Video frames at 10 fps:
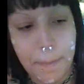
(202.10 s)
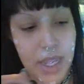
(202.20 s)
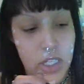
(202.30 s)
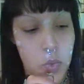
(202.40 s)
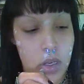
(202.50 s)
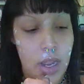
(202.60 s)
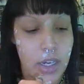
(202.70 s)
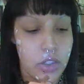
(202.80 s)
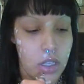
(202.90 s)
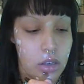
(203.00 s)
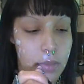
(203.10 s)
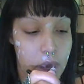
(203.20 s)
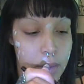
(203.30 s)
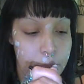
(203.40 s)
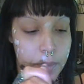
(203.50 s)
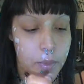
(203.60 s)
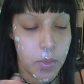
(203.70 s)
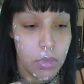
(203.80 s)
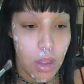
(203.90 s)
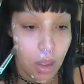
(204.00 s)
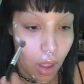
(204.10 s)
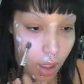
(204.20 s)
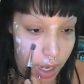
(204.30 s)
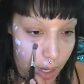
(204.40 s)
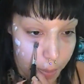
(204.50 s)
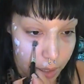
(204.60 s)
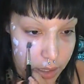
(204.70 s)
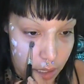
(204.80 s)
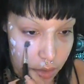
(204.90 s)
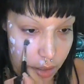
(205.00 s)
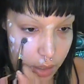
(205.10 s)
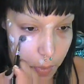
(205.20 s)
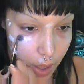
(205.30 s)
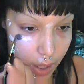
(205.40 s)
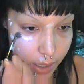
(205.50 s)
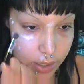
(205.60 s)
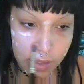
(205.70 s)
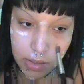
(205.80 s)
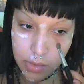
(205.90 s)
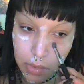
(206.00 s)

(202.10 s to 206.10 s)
peach one actually a little bit, and I place it underneath my eyes.